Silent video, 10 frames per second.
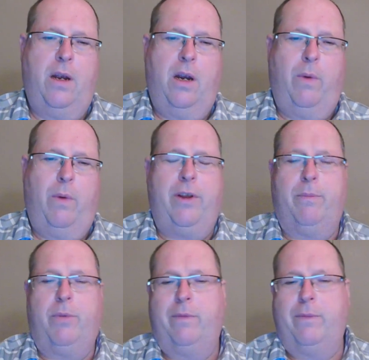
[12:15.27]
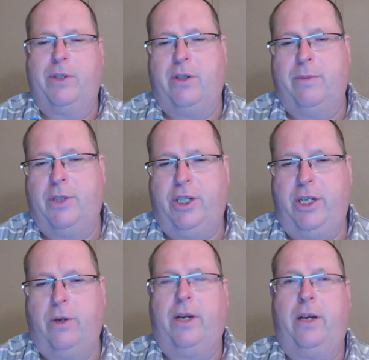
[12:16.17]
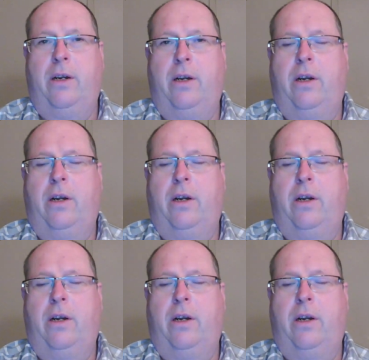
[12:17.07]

With improvements to machinery,